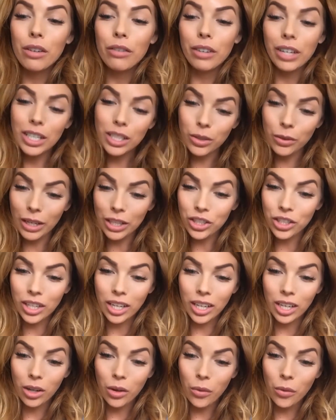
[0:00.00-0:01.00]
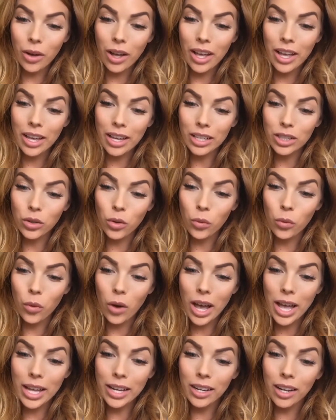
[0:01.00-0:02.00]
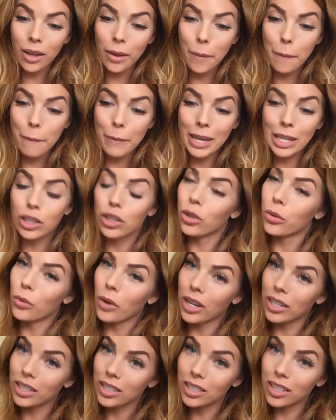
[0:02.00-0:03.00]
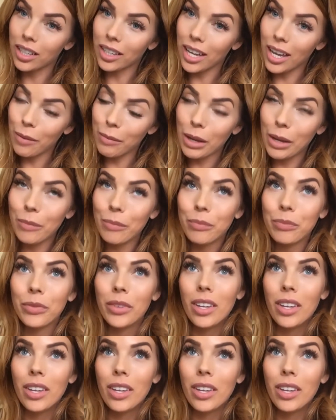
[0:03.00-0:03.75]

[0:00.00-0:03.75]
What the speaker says: First question was, what made you want to start camming?